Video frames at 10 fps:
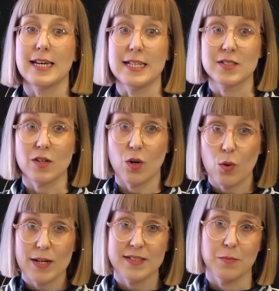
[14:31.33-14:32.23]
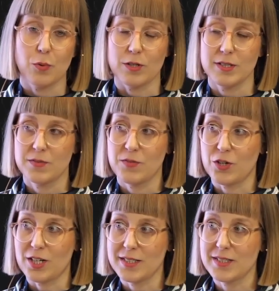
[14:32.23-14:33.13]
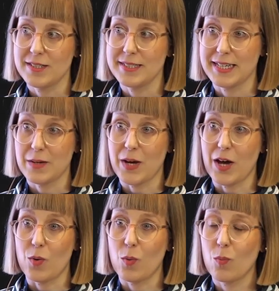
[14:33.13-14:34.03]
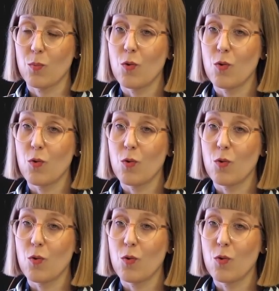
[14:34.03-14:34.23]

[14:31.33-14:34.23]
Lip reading: it's always important for us to think about